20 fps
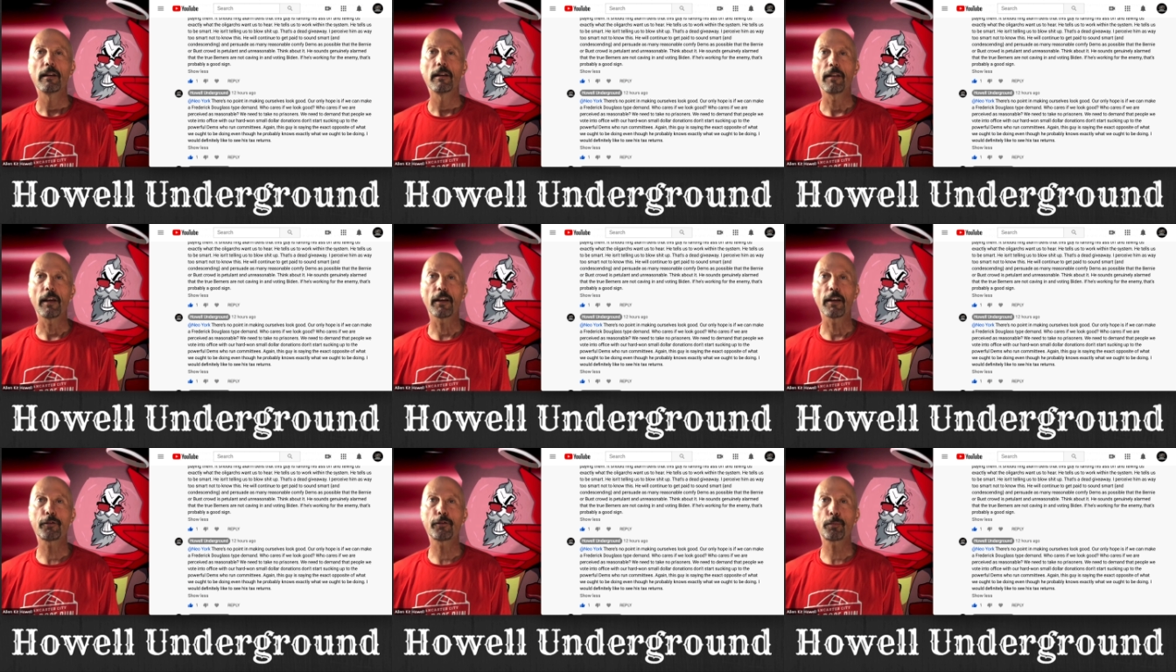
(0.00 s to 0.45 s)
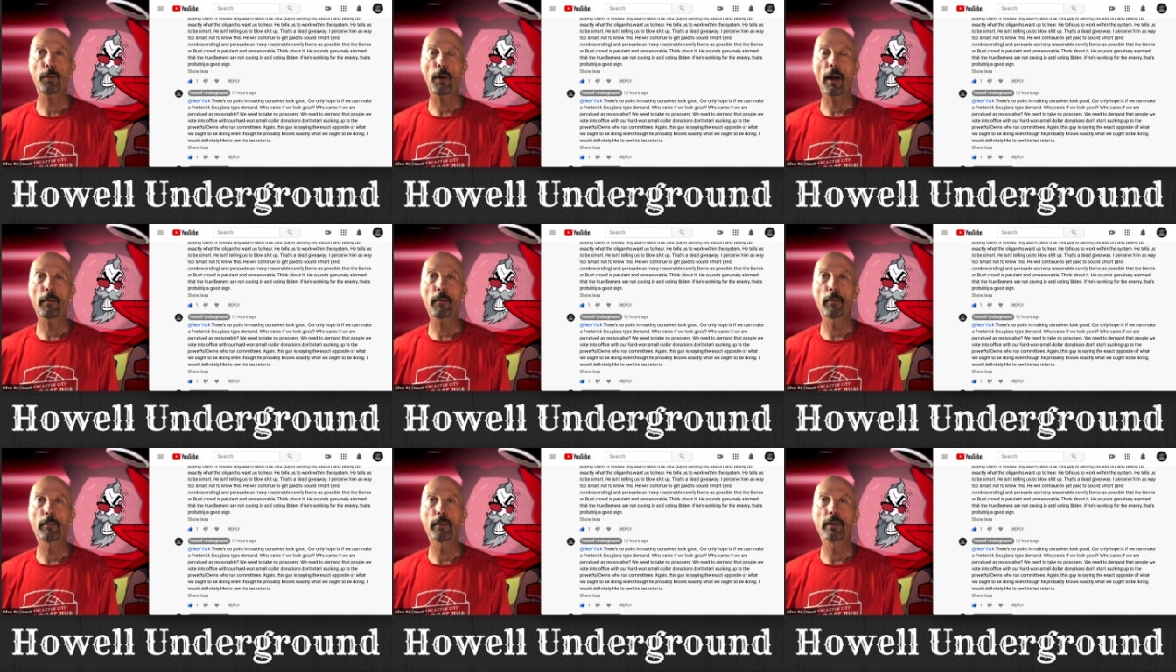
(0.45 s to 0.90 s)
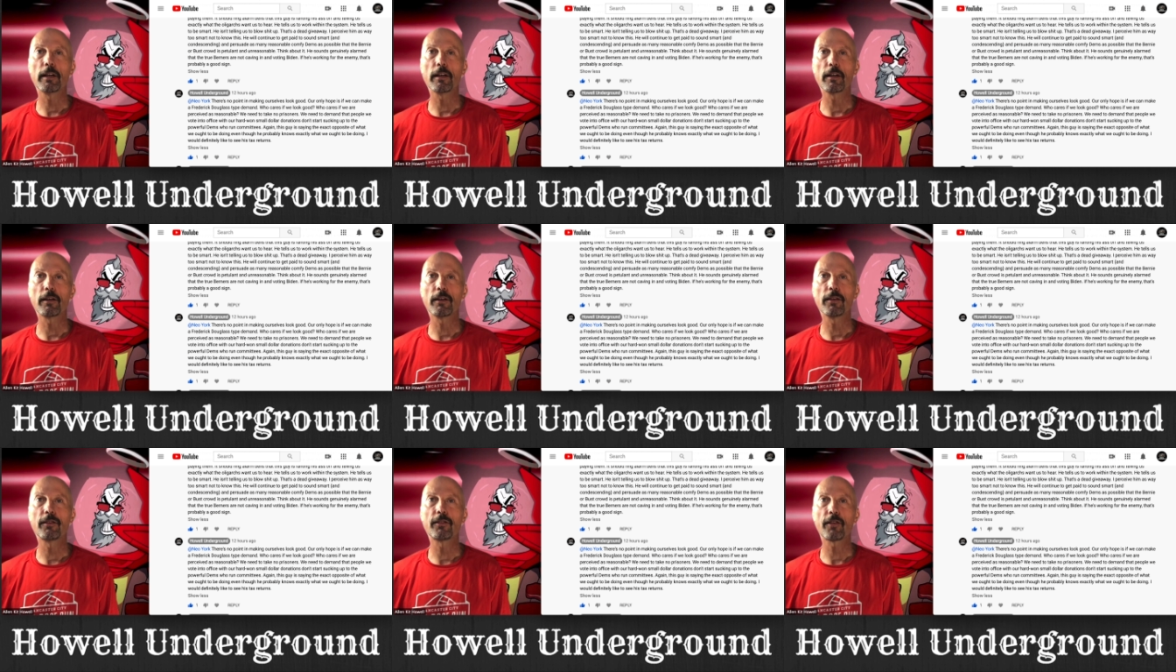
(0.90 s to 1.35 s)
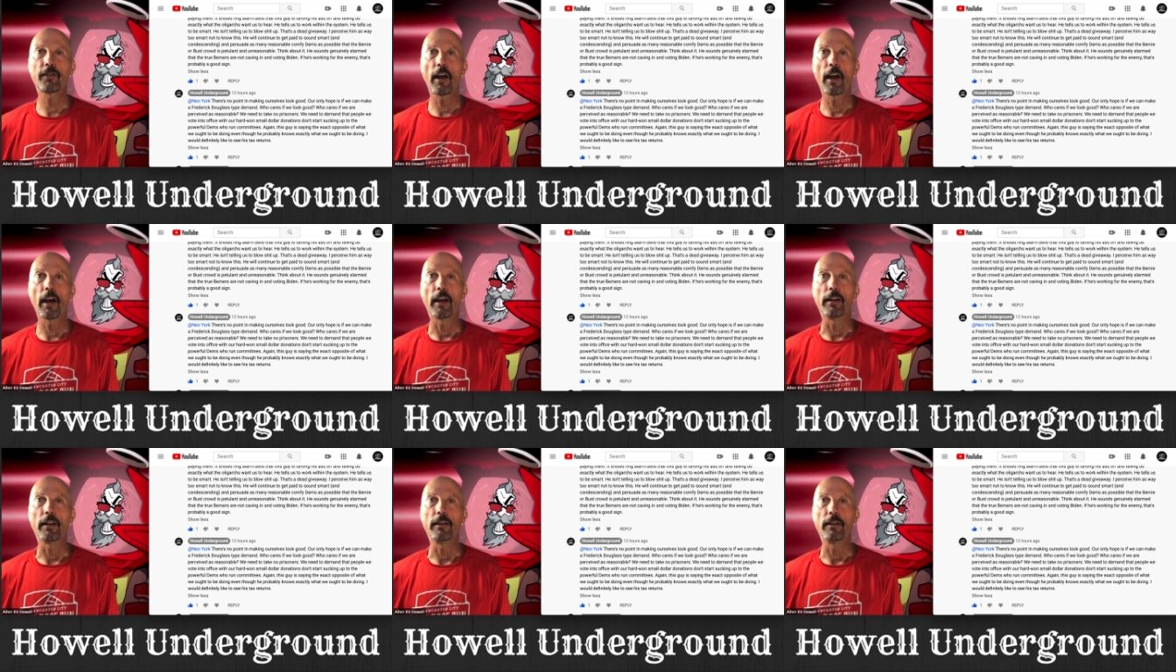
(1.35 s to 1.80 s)
that's probably a good
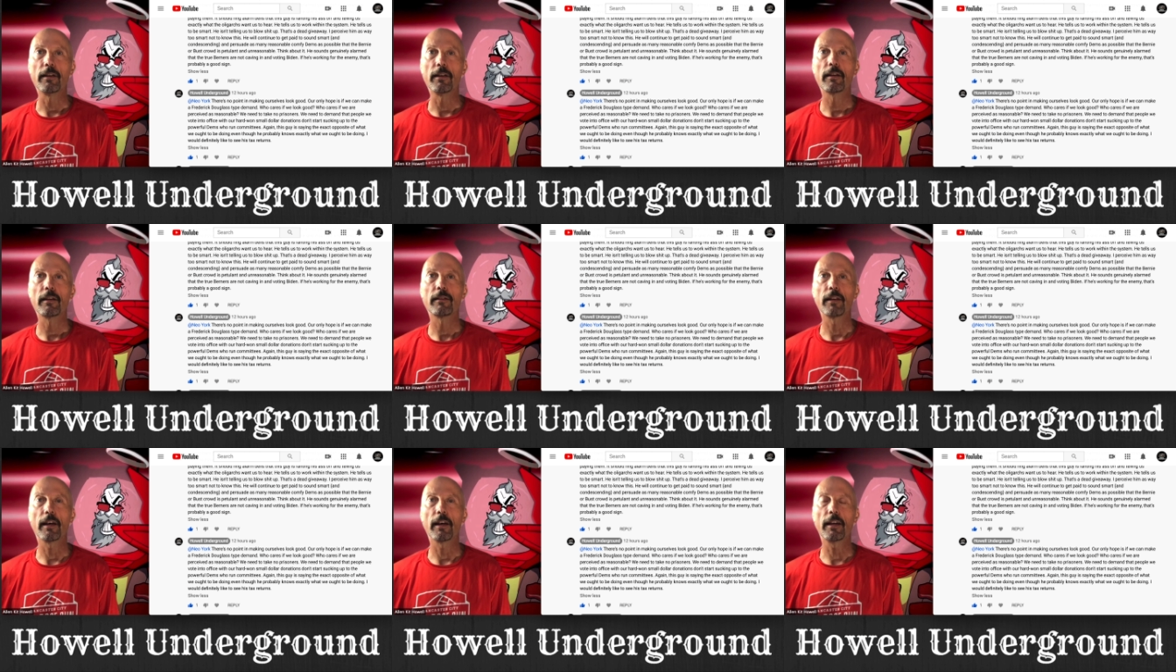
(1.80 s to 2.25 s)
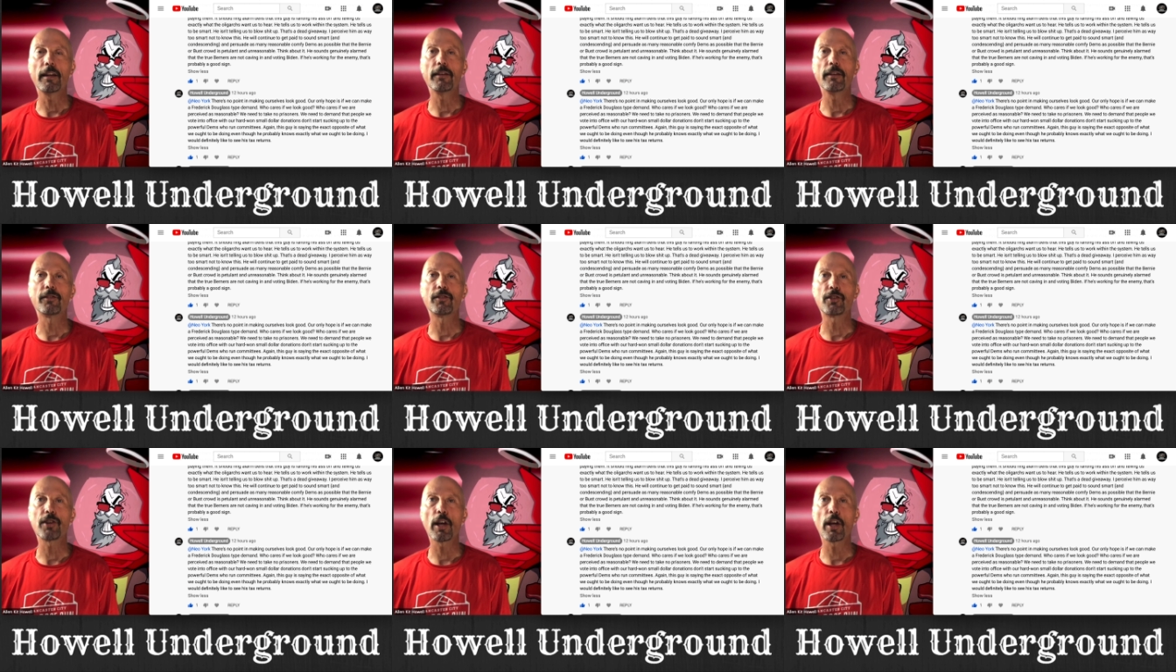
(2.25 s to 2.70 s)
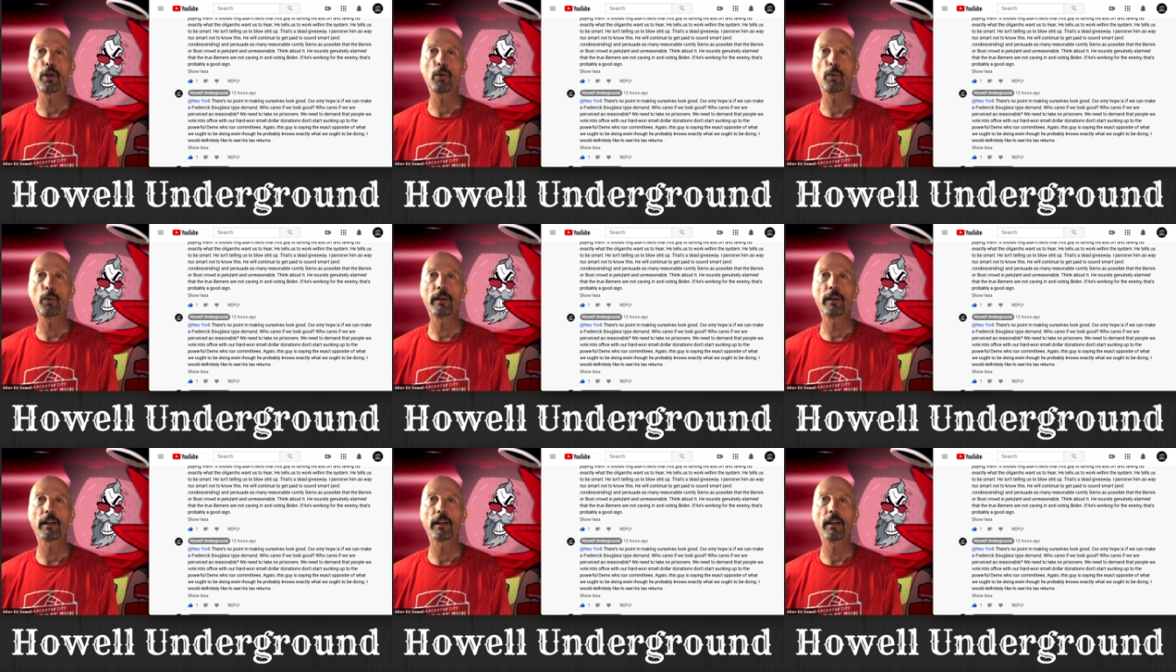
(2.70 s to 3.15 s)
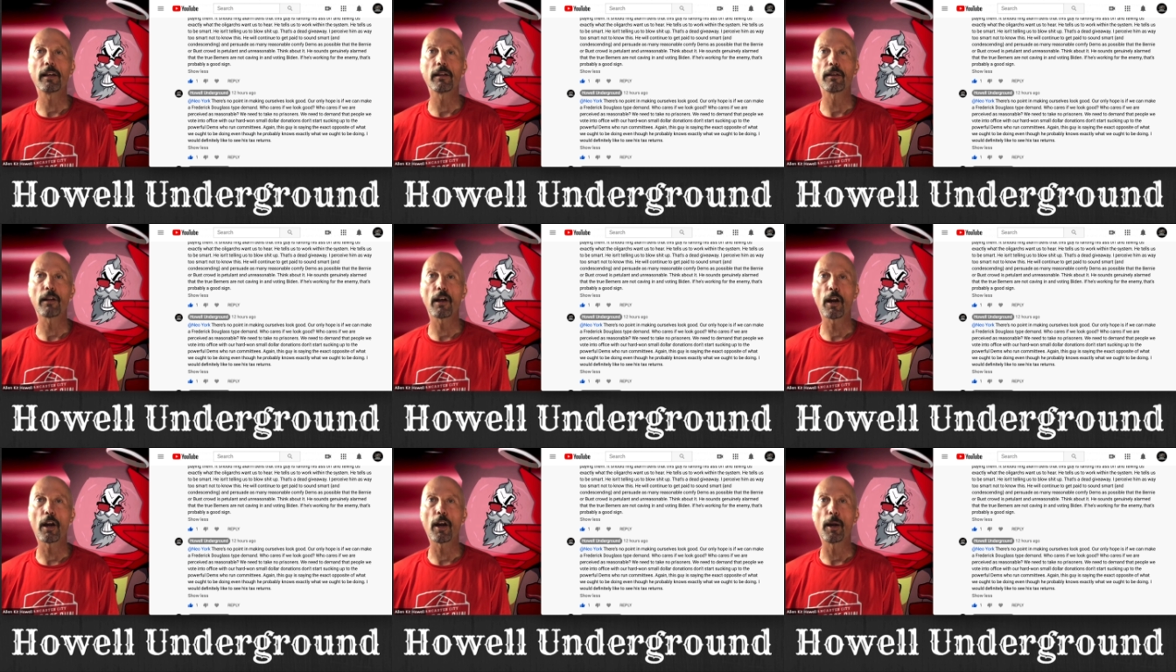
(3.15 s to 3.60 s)
sign that he's genuinely
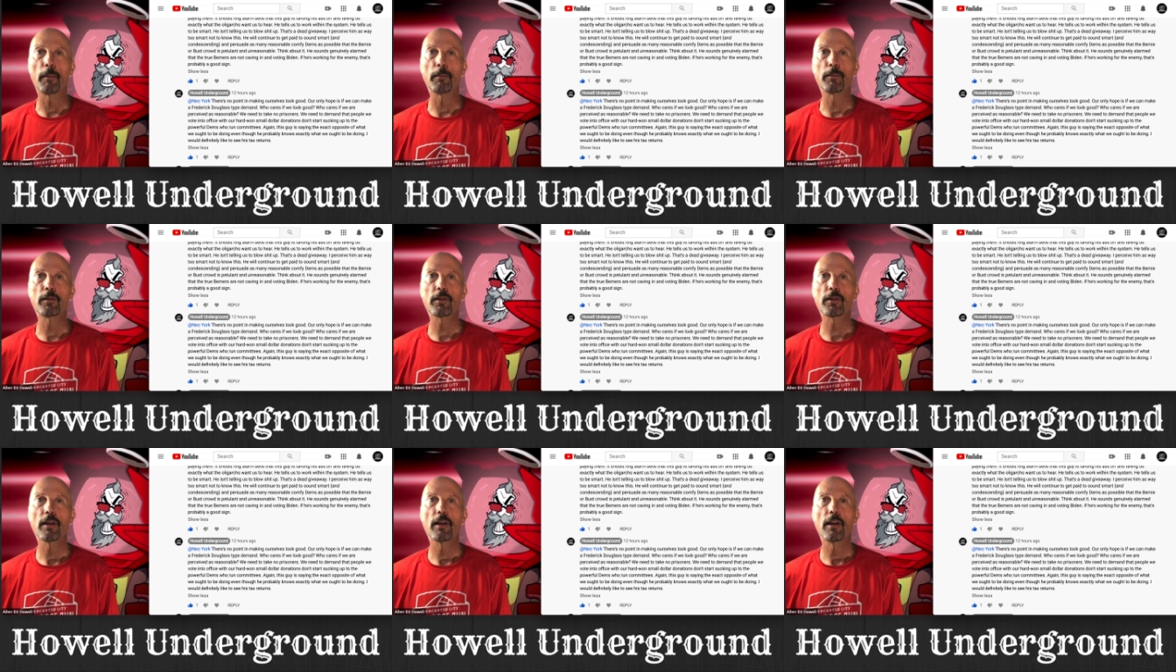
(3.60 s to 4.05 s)
alarmed